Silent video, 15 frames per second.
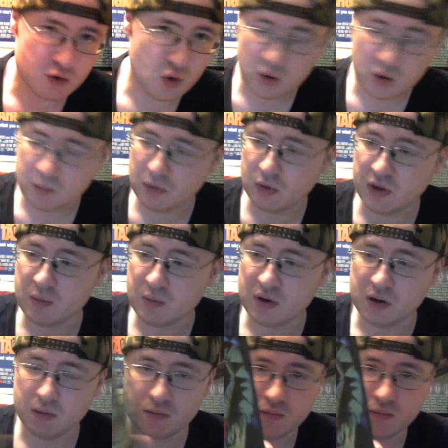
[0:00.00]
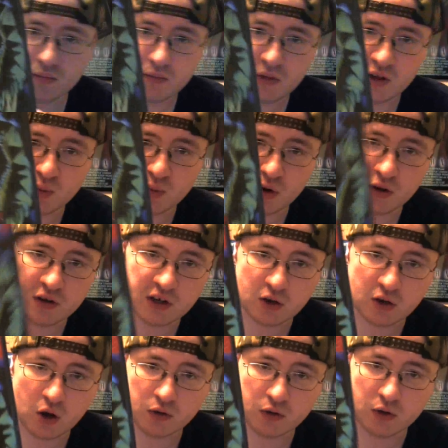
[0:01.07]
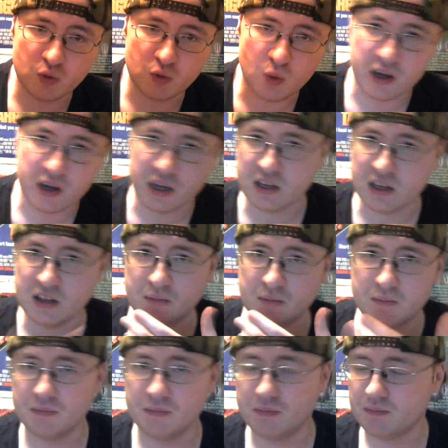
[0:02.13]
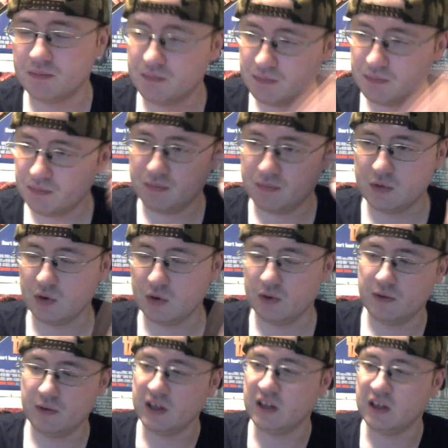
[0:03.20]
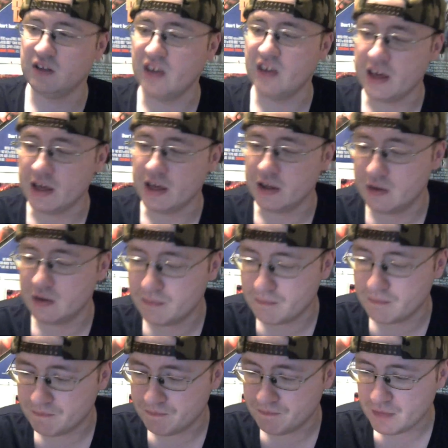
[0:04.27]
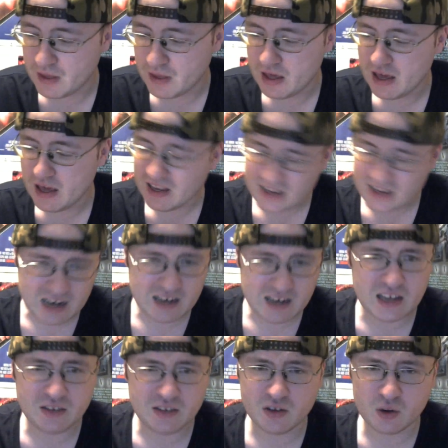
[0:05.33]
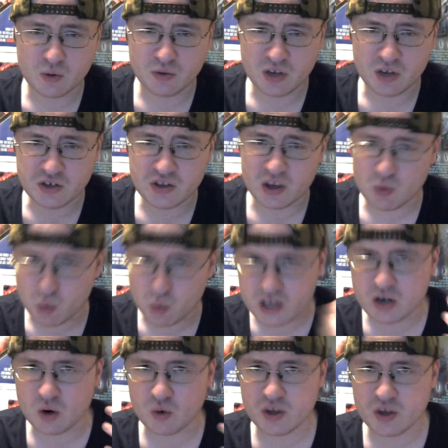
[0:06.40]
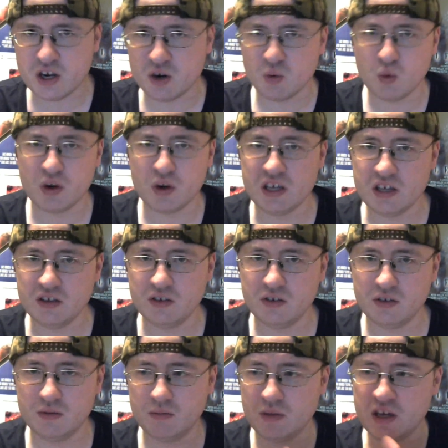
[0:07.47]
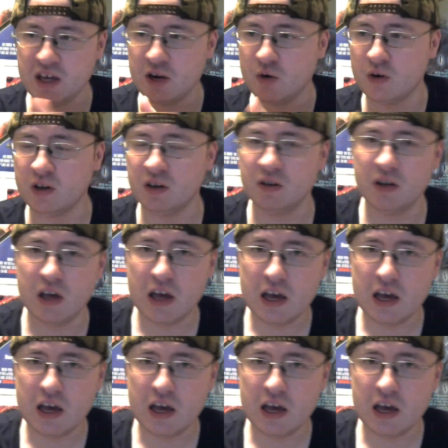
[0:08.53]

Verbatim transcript: normally, but his brother can talk to Dwayne and in his head. Kind of nice little touch that we don't hear what he's hearing,